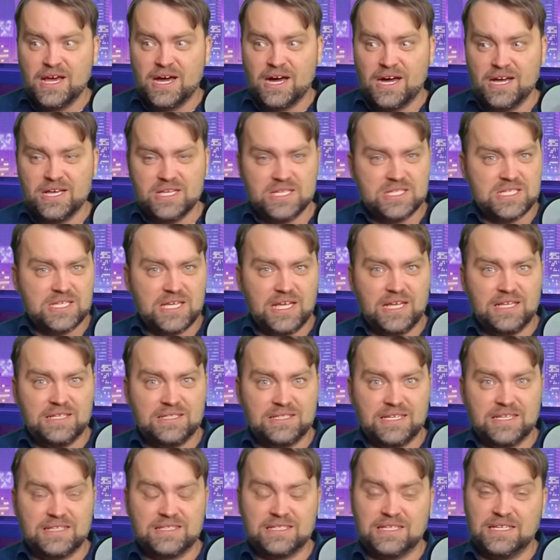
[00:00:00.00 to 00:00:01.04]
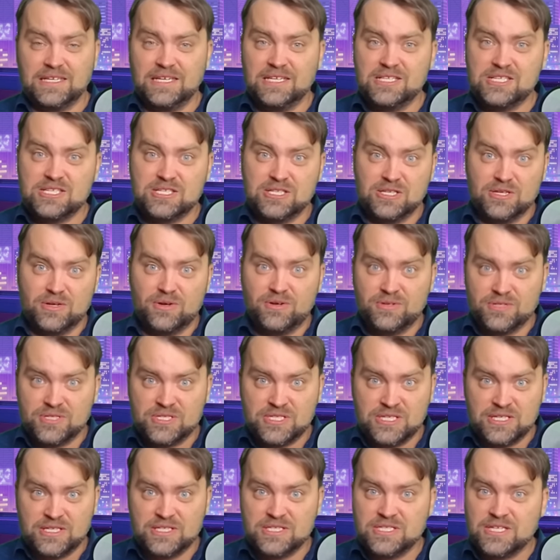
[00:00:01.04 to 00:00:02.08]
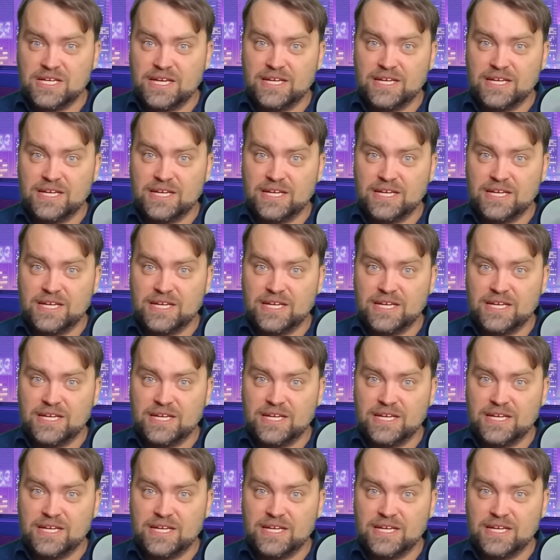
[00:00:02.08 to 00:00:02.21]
I say that it's nonsense